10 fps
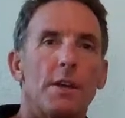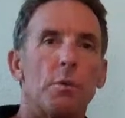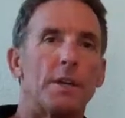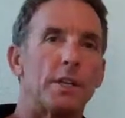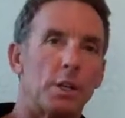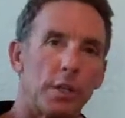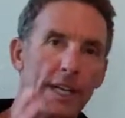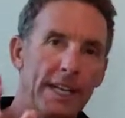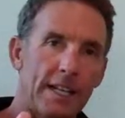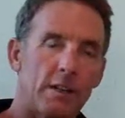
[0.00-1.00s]
when you're
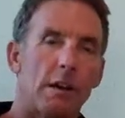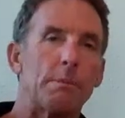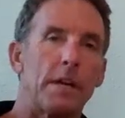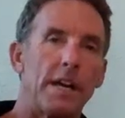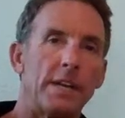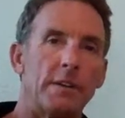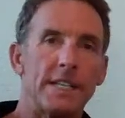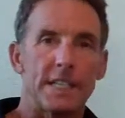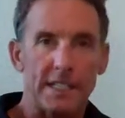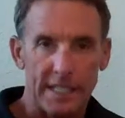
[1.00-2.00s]
looking at
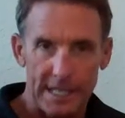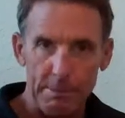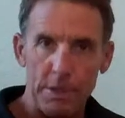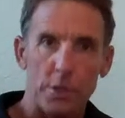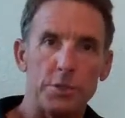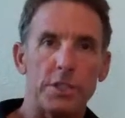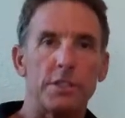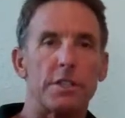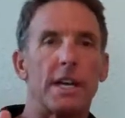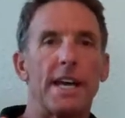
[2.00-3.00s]
carbohydrates and keeping those in
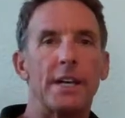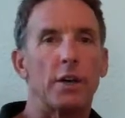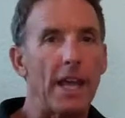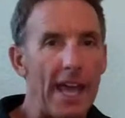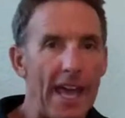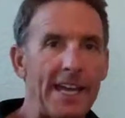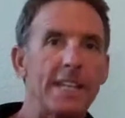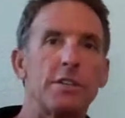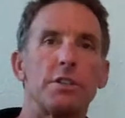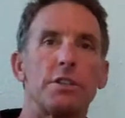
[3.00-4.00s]
your diet or
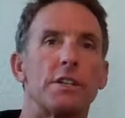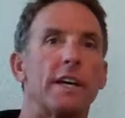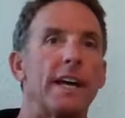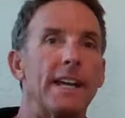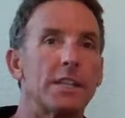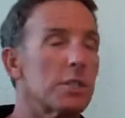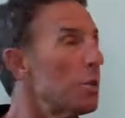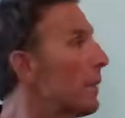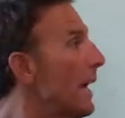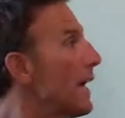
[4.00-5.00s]
adding to your diet
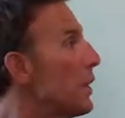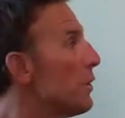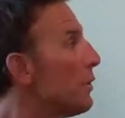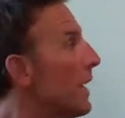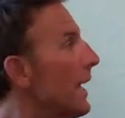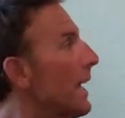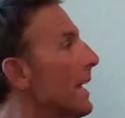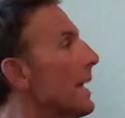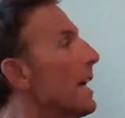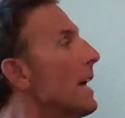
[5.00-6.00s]
so that you
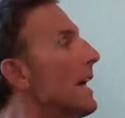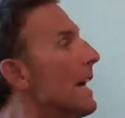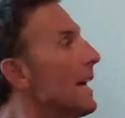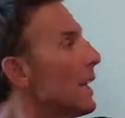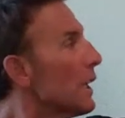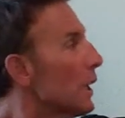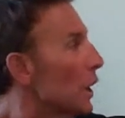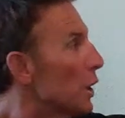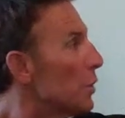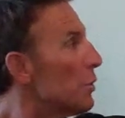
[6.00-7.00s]
can
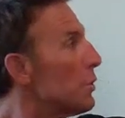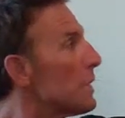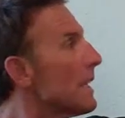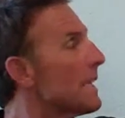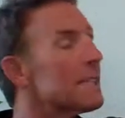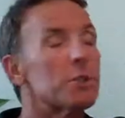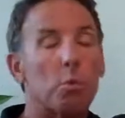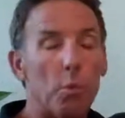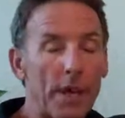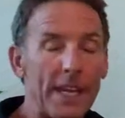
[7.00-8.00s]
lose
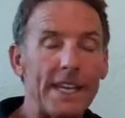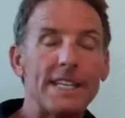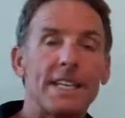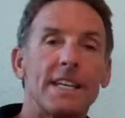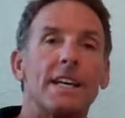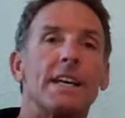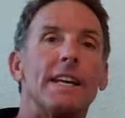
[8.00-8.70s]
this weight,